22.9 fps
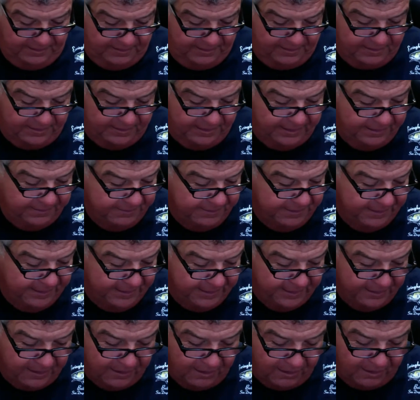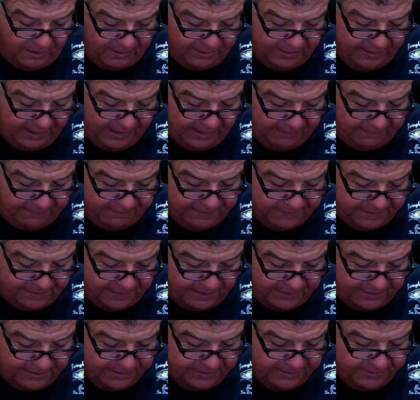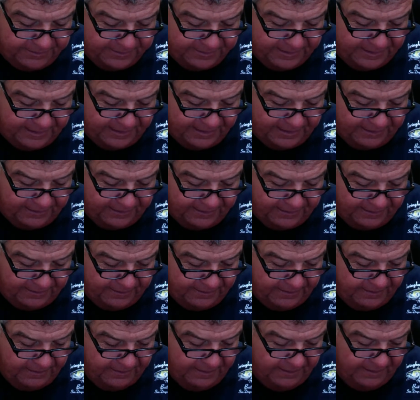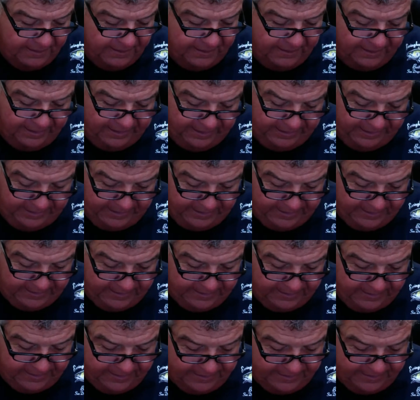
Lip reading: So Henry, you can call the office on Tuesday and